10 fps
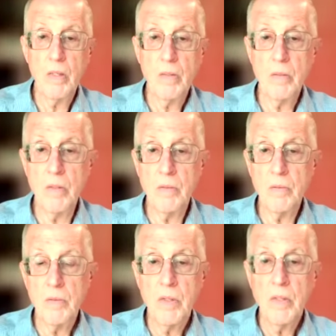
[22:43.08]
the
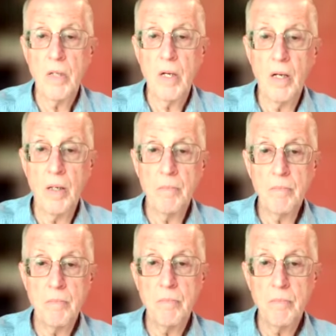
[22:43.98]

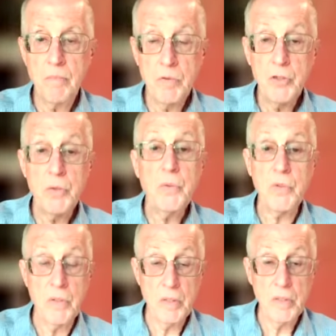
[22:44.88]
shooter